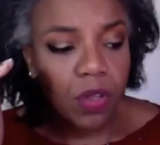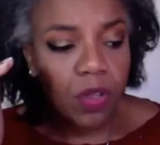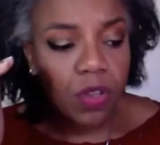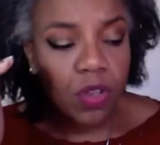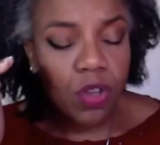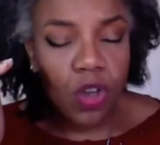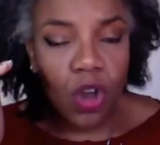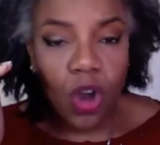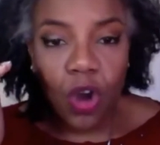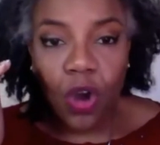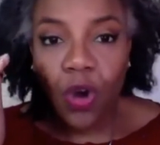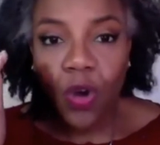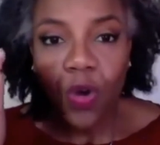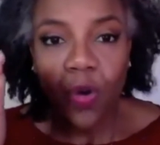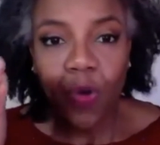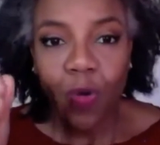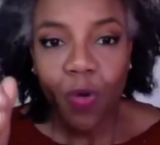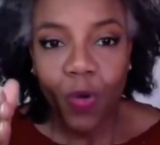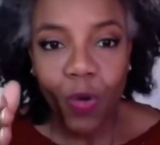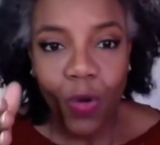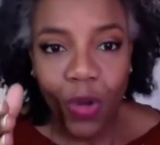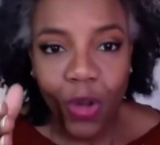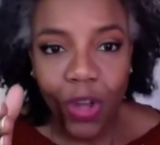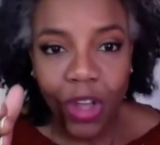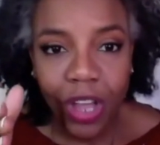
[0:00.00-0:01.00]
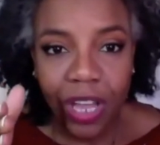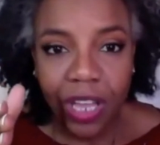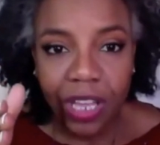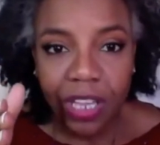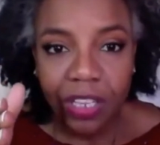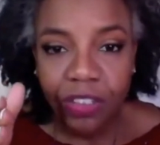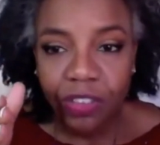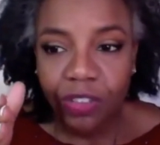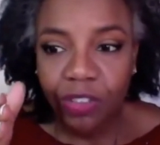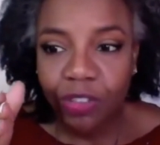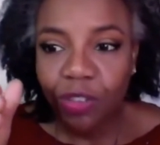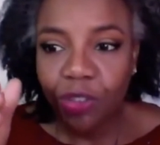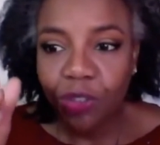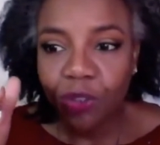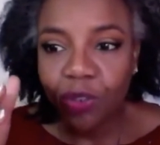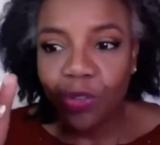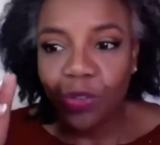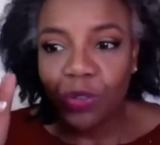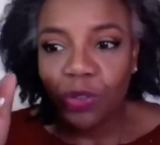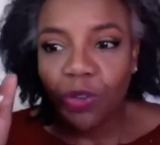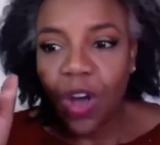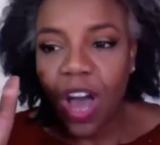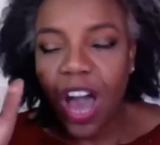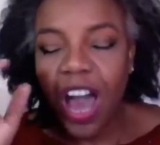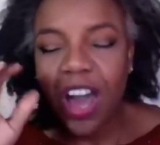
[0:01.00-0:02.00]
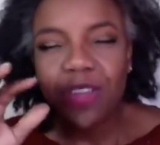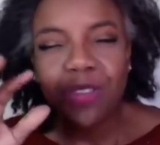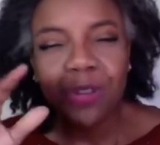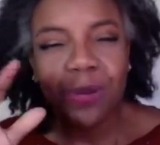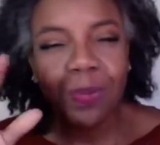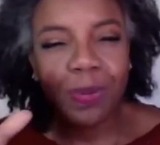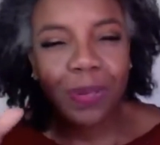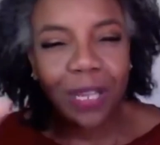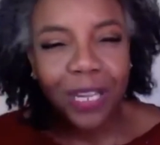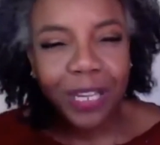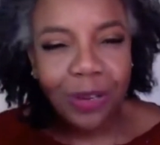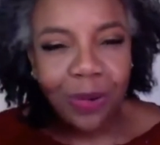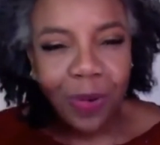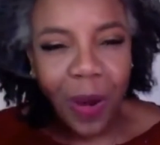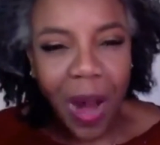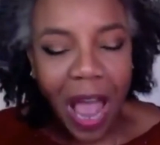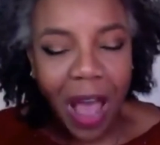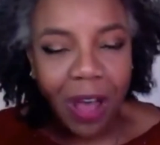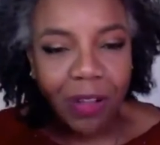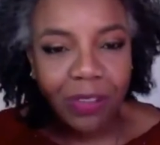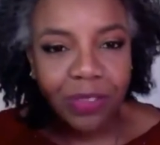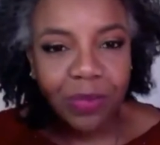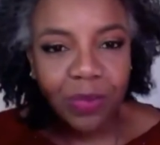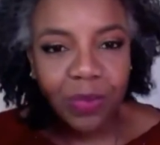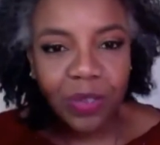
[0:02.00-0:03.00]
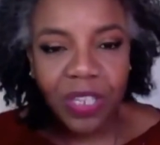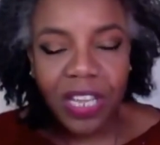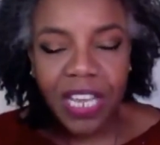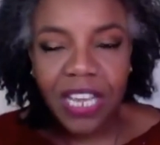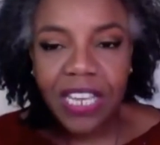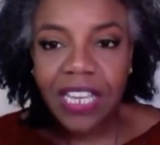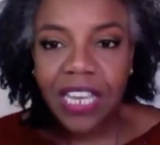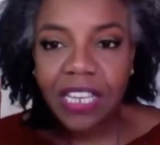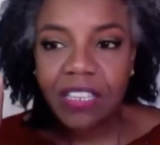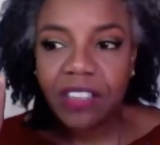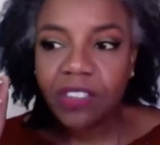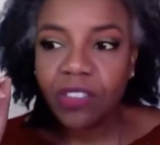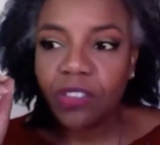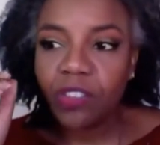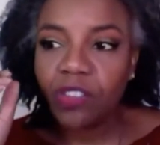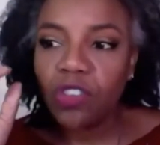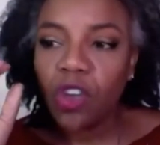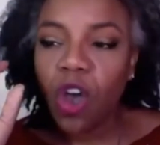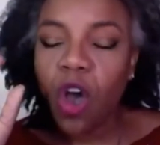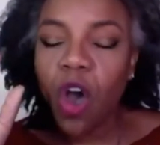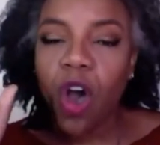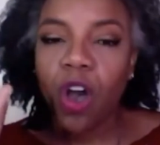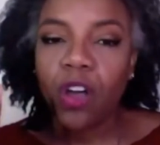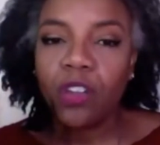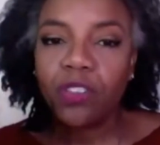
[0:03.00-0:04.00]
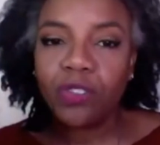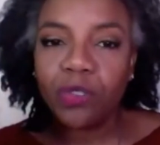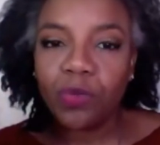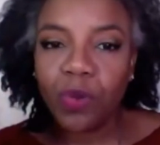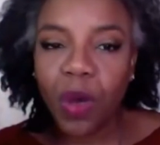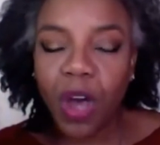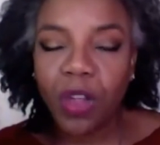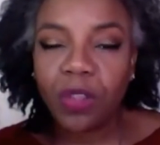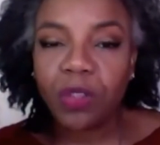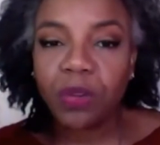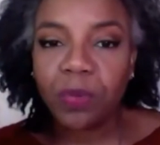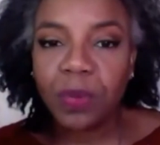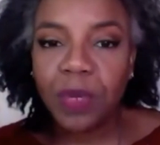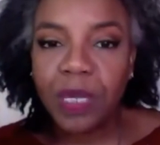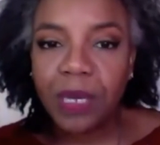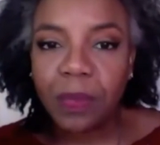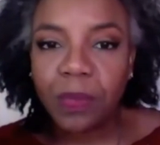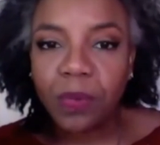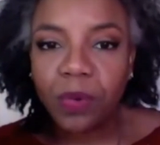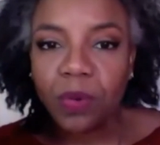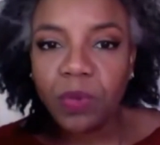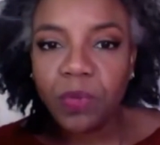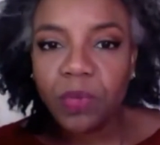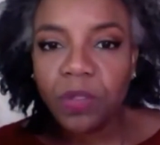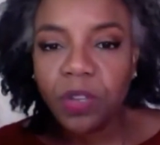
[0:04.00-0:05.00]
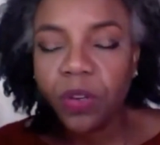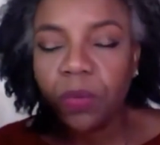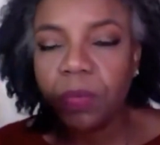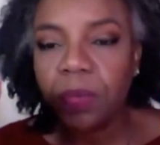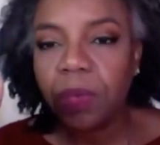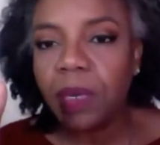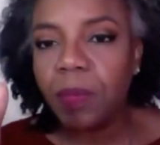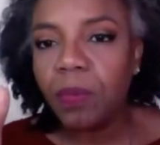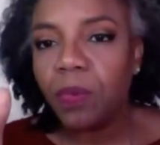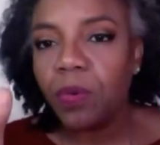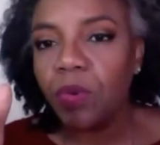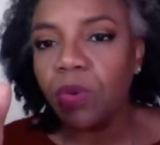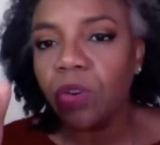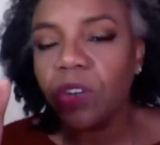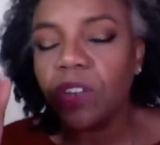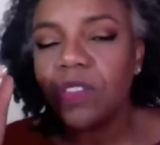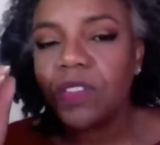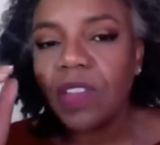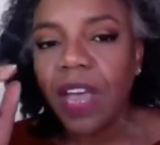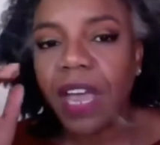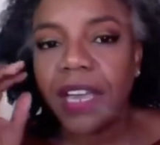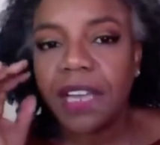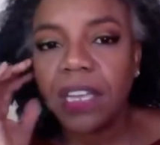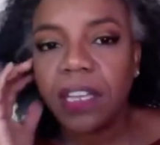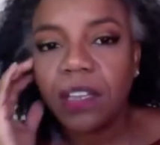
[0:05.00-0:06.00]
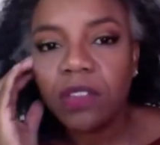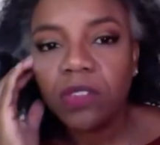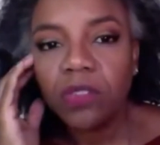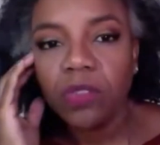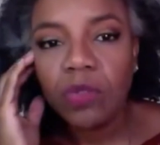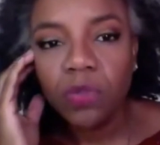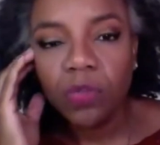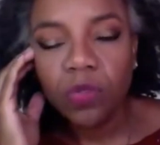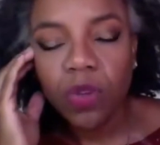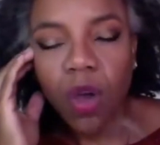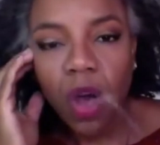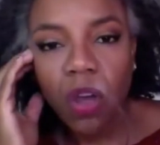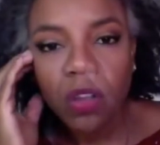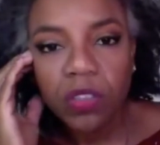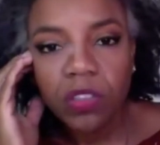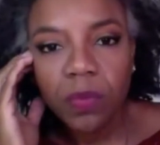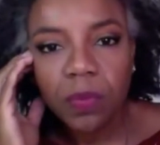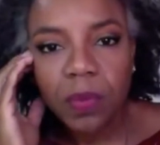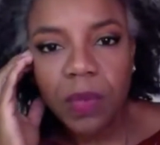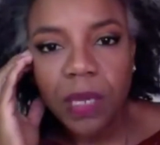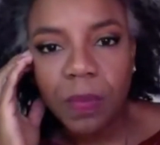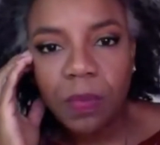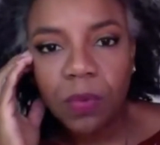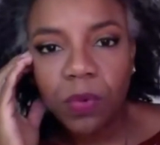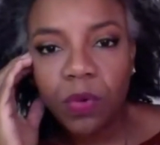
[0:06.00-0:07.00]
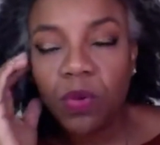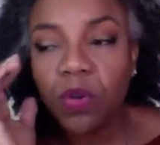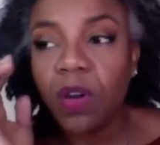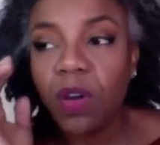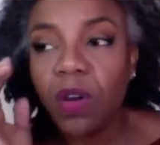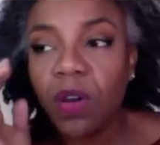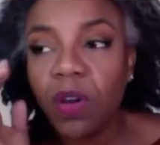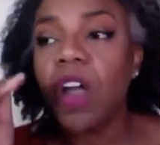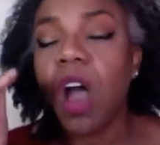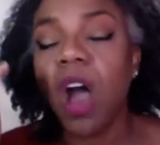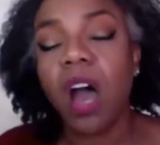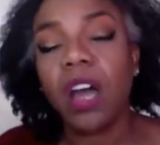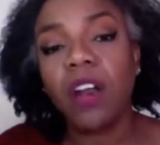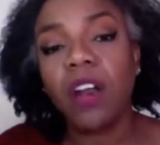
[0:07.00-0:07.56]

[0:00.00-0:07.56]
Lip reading: go to other playgrounds, where they get to talk to other people. There are people who are psychics who talk to people who have gone